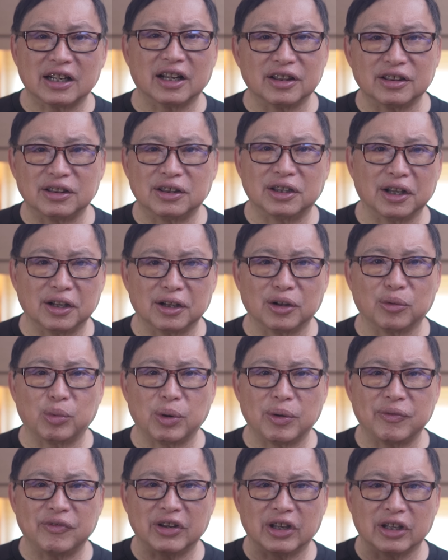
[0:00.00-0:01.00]
until
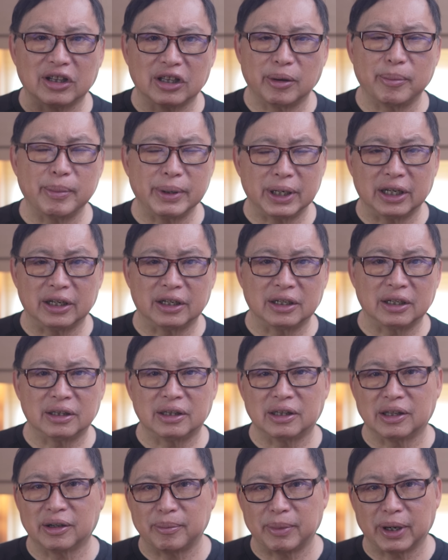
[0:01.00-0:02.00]
we've
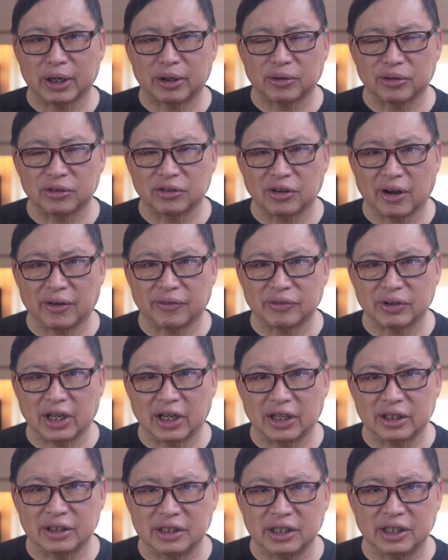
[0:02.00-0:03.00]
eliminated the Microsoft
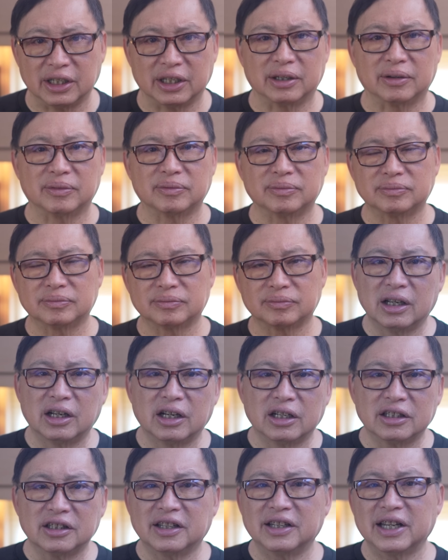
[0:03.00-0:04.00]
ID.
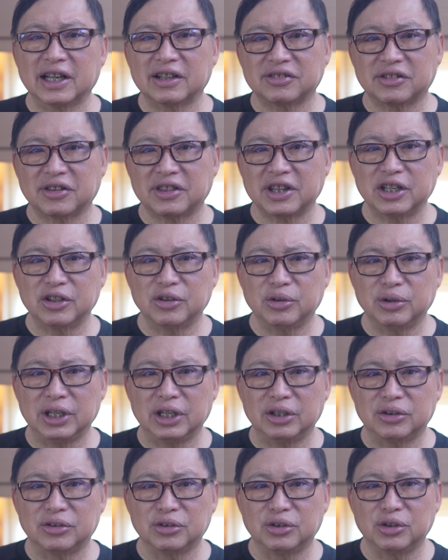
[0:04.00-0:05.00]
The next thing you
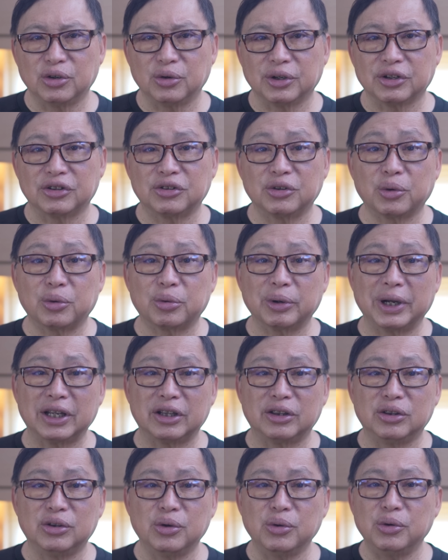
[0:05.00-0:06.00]
need to do is to
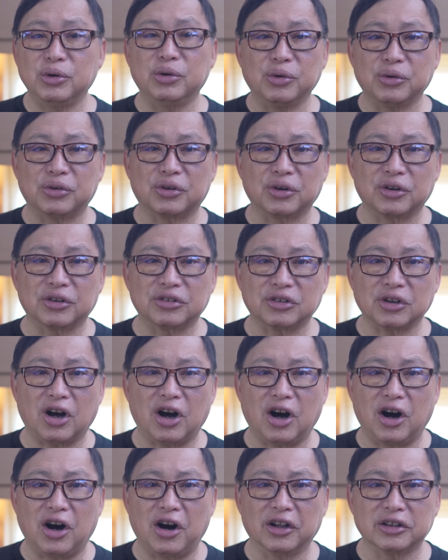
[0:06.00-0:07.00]
create new users
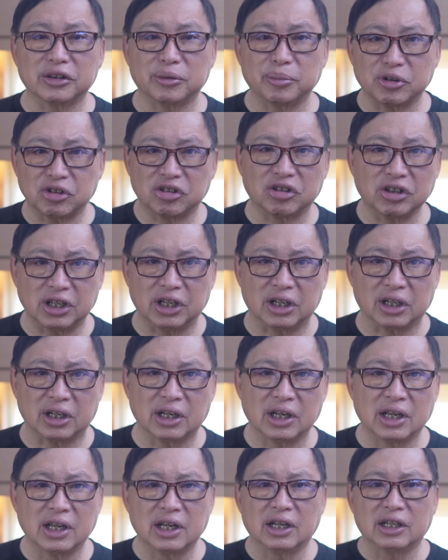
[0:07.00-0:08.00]
on the machine.
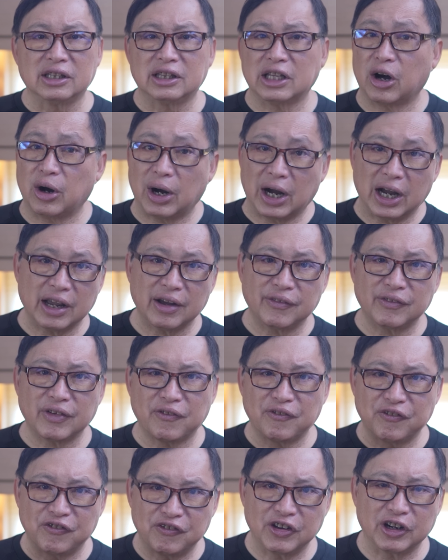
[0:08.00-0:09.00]
Now I have a
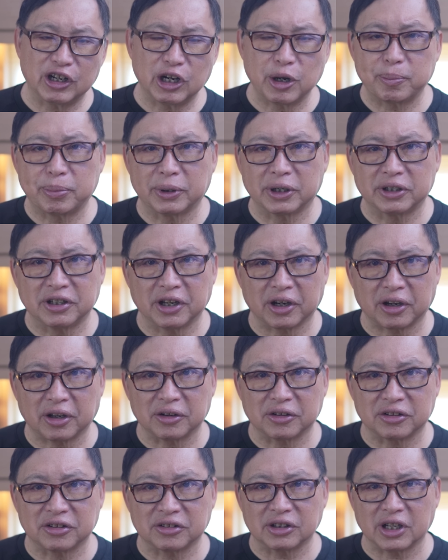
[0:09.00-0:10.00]
very
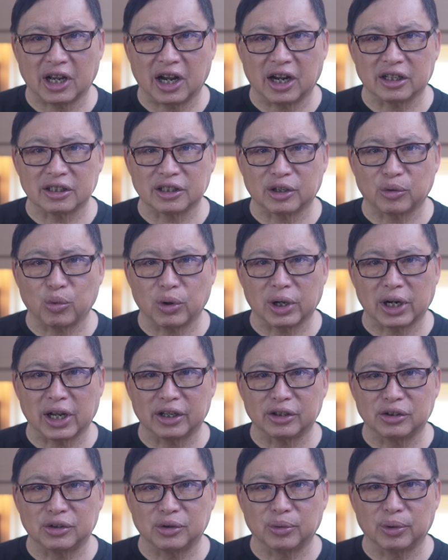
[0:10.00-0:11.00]
particular style in what
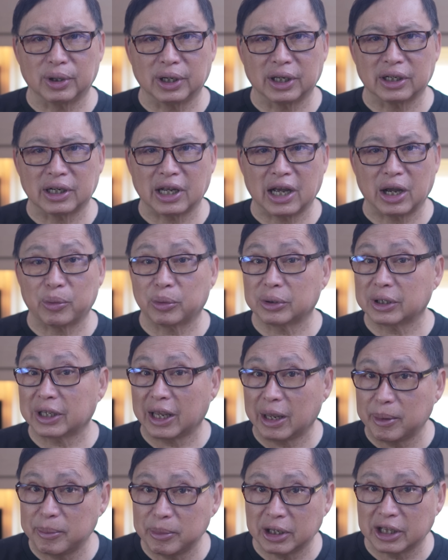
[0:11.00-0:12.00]
I do and I will
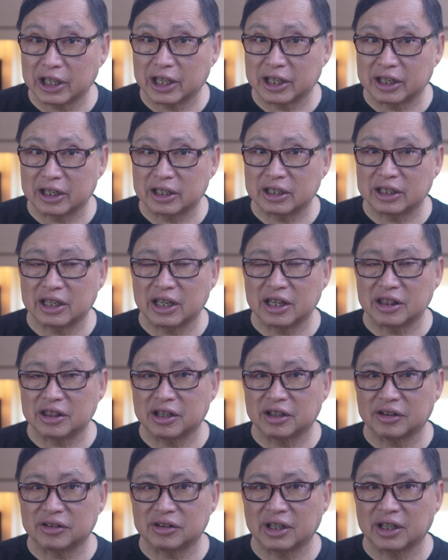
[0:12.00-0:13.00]
emulate it in
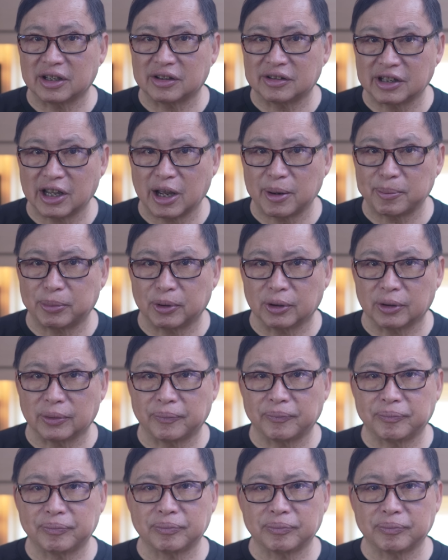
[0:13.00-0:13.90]
this example.